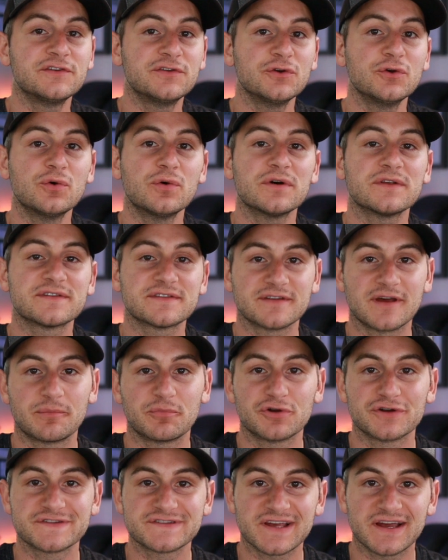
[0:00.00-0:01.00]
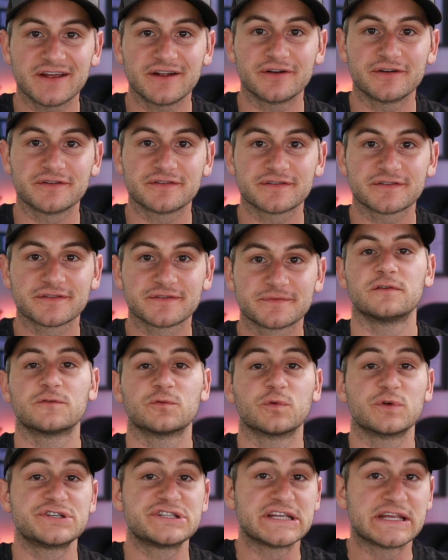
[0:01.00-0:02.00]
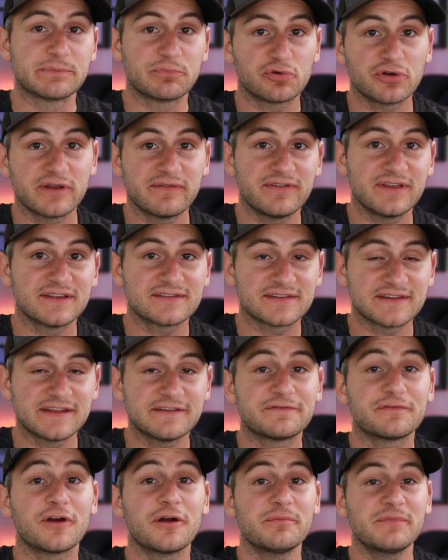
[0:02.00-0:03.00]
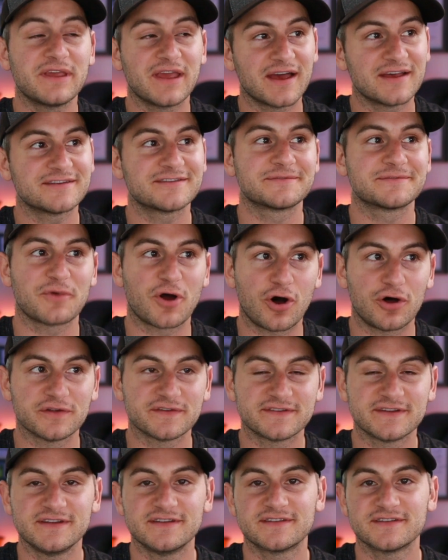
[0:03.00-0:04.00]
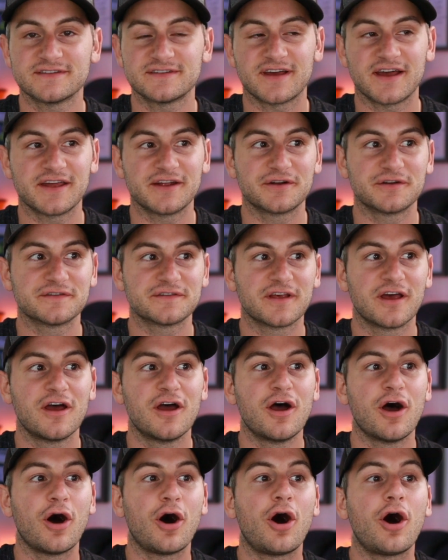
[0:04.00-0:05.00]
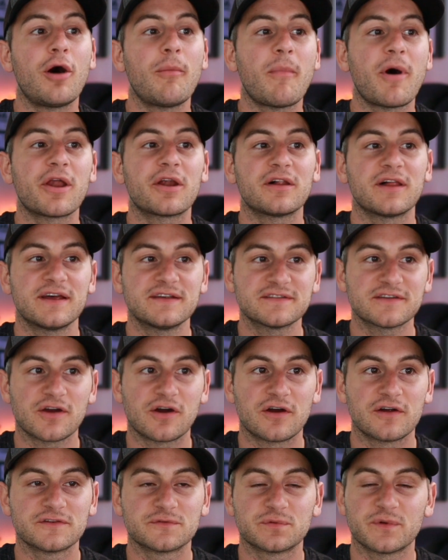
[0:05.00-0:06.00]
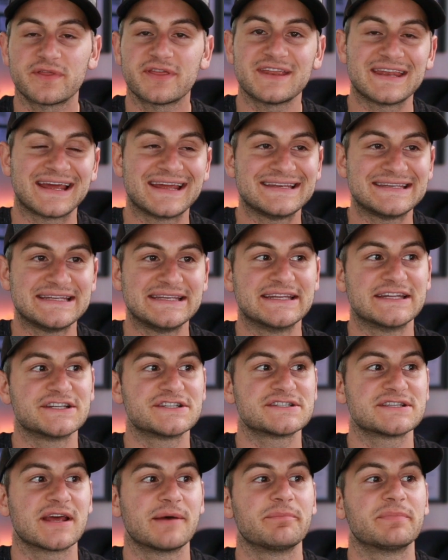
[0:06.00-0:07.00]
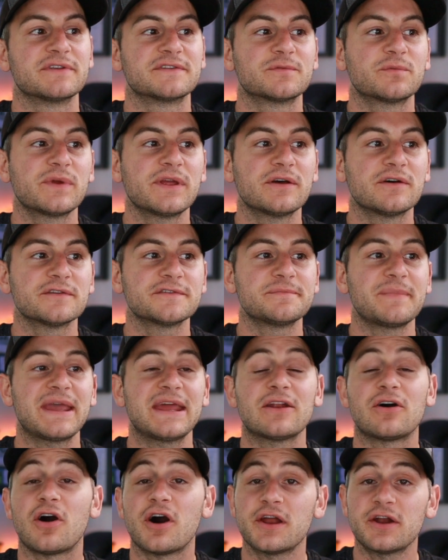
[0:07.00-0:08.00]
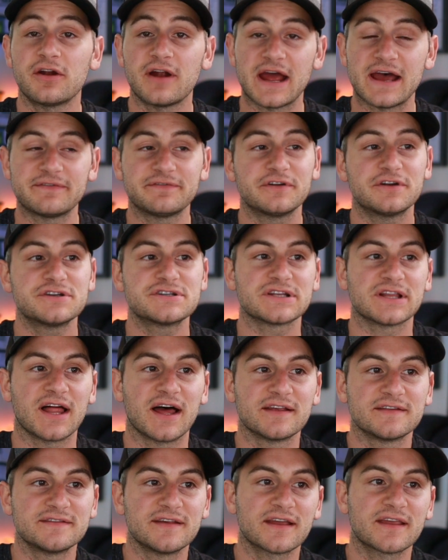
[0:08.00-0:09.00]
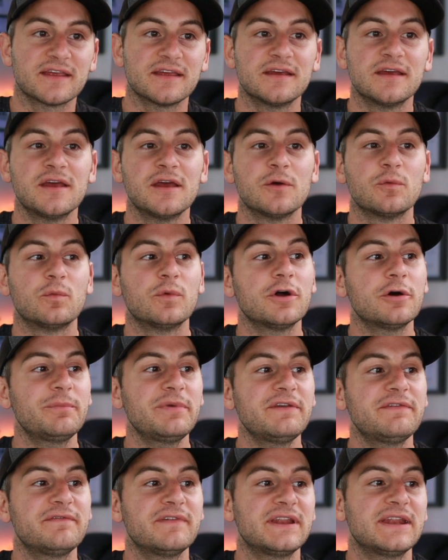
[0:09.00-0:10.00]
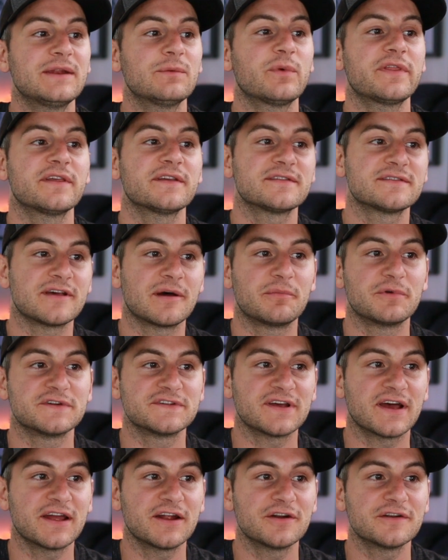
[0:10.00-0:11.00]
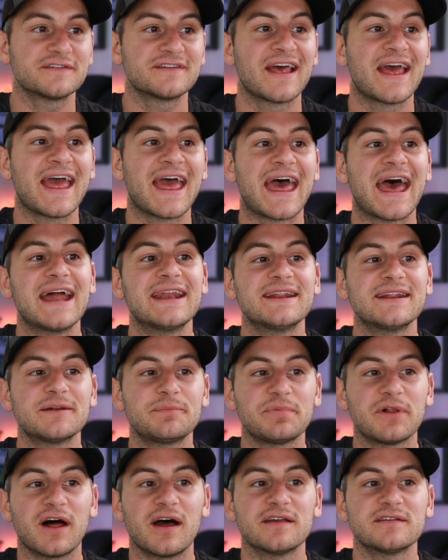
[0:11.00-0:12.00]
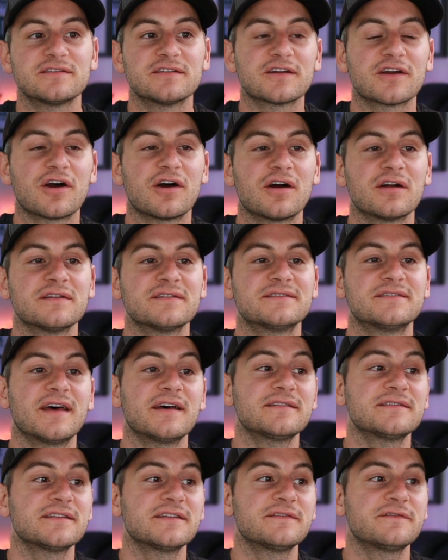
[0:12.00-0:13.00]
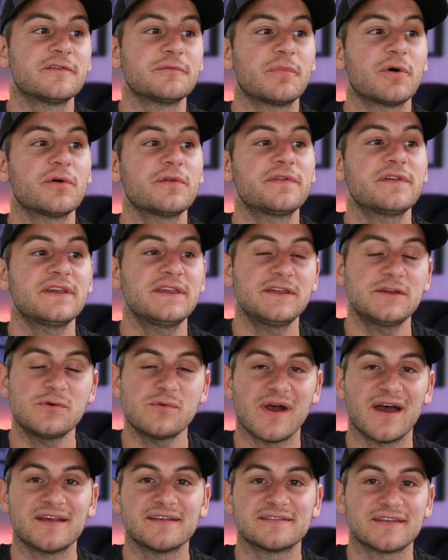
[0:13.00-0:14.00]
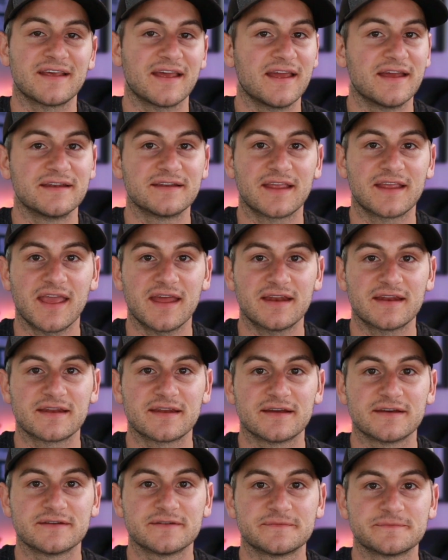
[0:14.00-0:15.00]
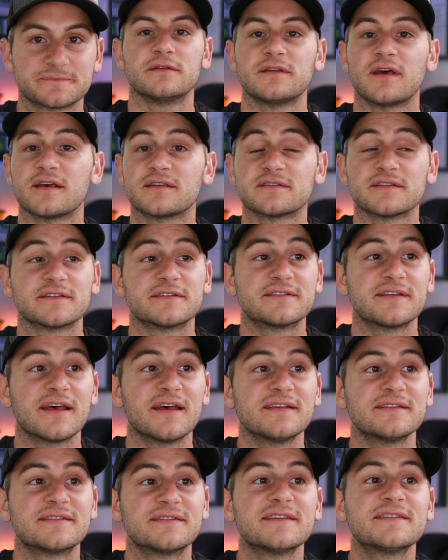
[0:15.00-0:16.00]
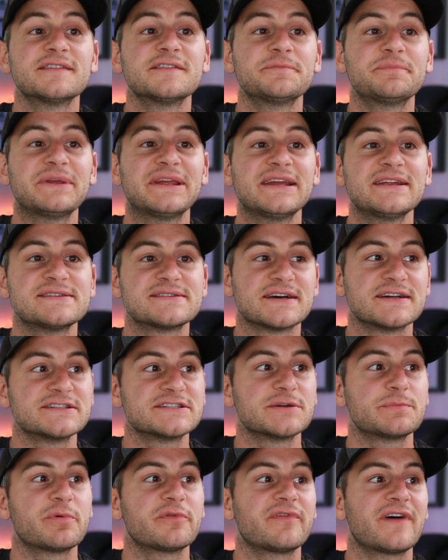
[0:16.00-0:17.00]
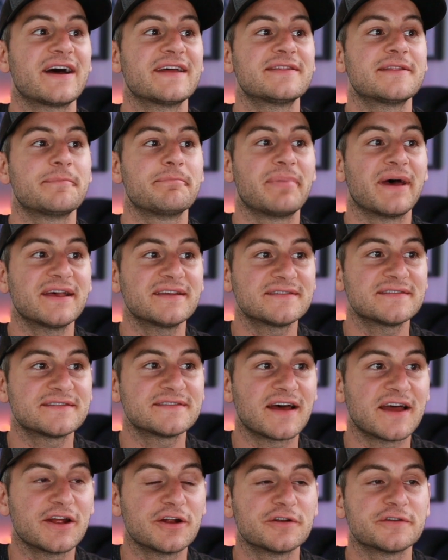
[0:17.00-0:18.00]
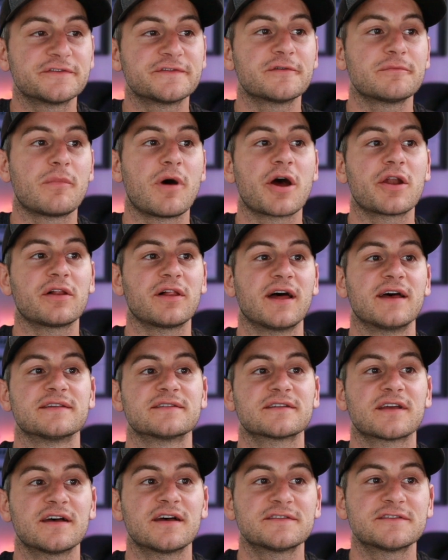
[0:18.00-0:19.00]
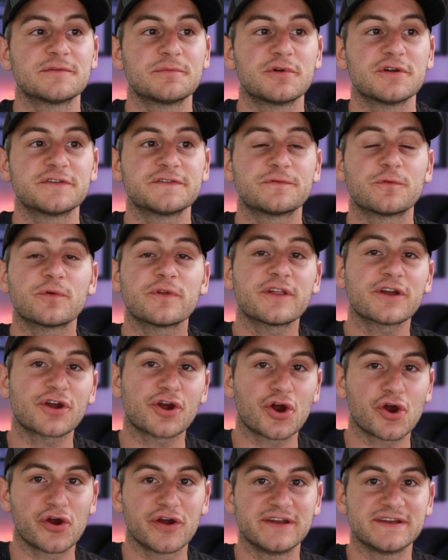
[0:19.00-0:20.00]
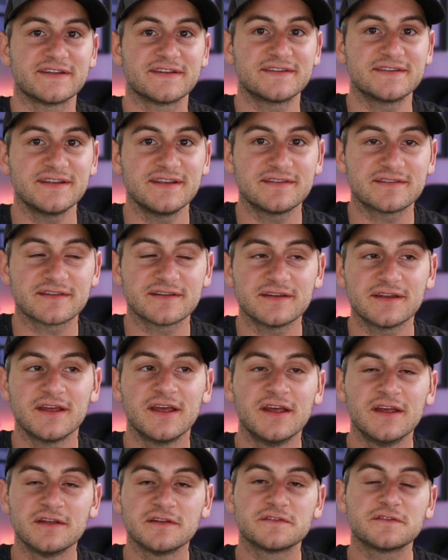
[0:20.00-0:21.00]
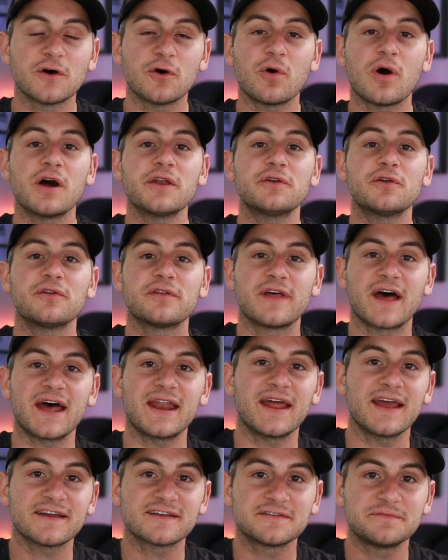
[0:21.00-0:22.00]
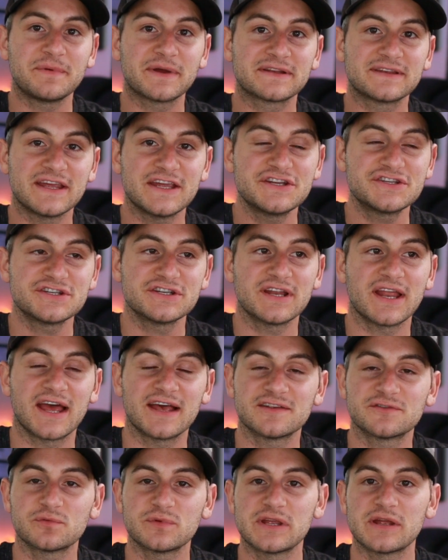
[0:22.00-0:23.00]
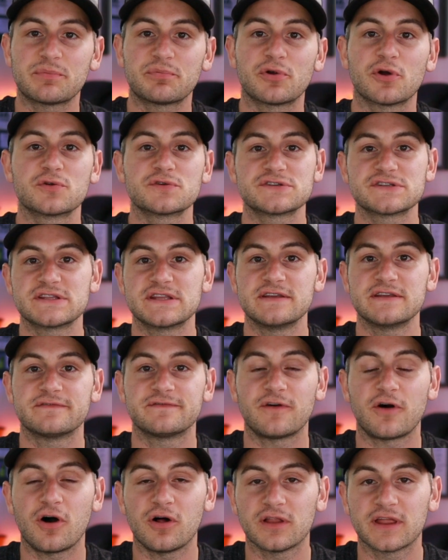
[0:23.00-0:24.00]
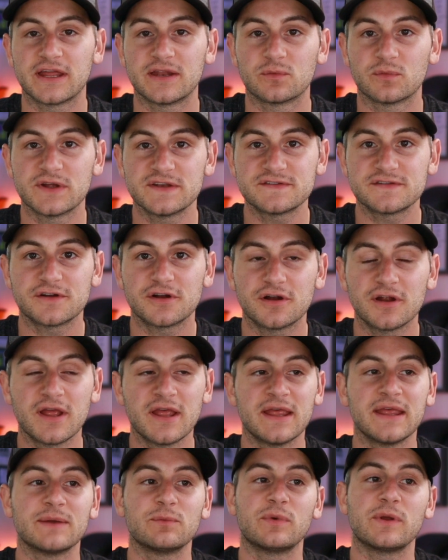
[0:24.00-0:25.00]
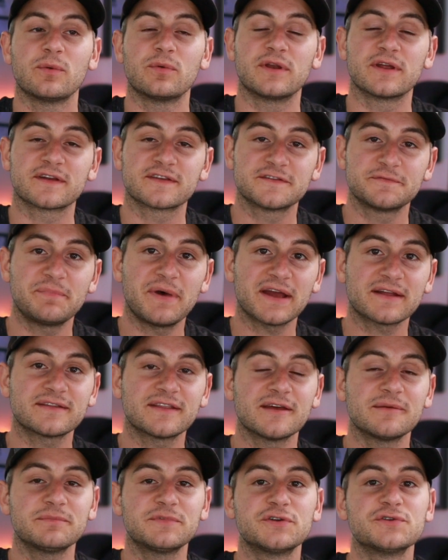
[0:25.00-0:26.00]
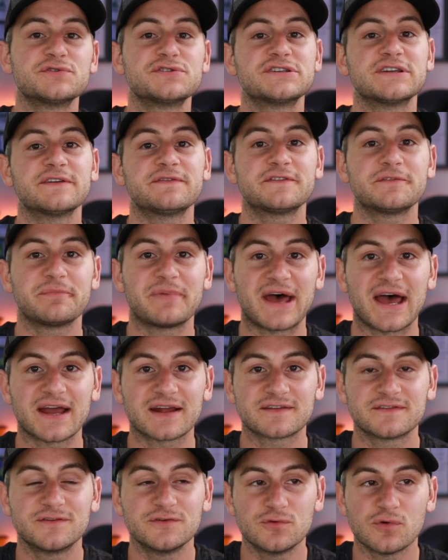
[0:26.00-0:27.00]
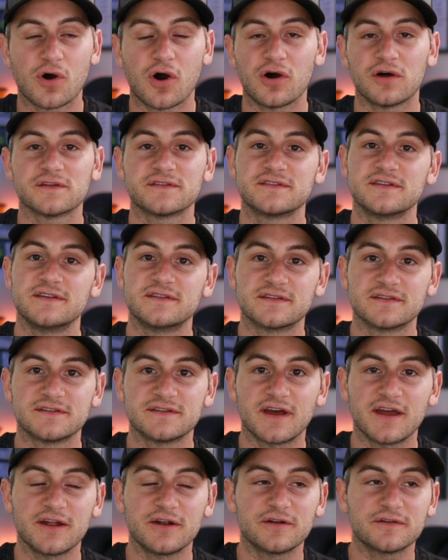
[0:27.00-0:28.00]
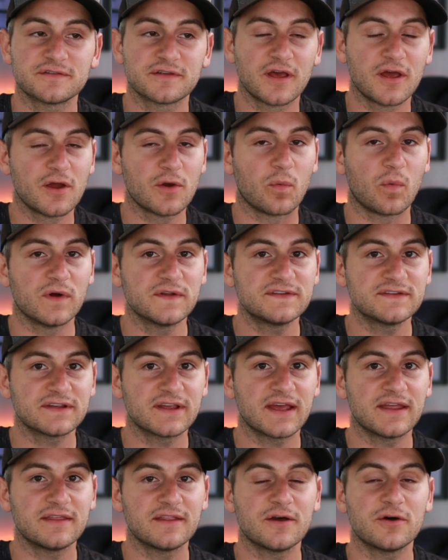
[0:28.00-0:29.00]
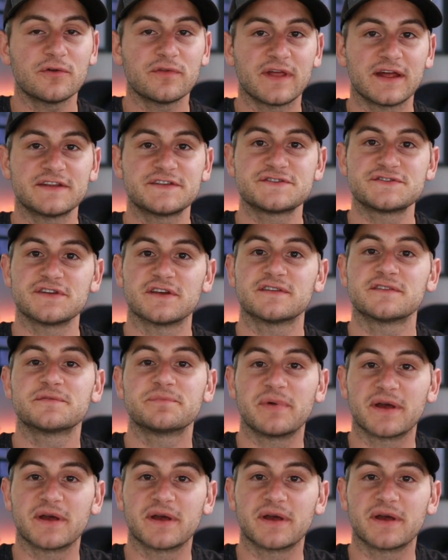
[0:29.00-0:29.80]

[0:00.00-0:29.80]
to summer tires, switching previously from yes, all season tires all Model S cars with the 19-inch Tempest wheels made on or after July 2nd will be fitted with the summer tires, and it applies to cars destined for both the US and Canada. Tesla says this is being done to provide the best tires for Model S customers for the current season. So under that expectation, as we approach the fall and winter, we would expect them to shift back to all season tires. Once again though, that's just